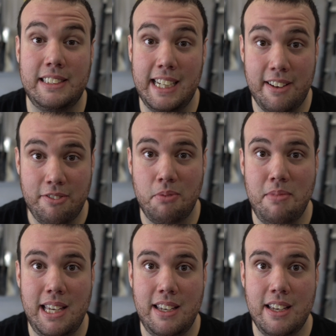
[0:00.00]
take it from
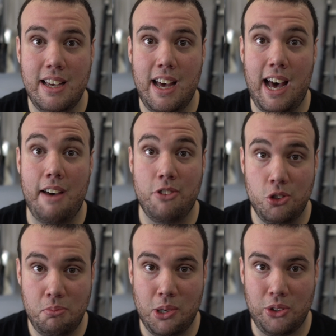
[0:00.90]
me, I've
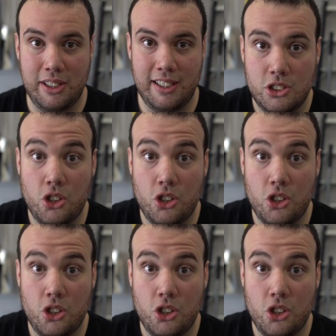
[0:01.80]
owned both.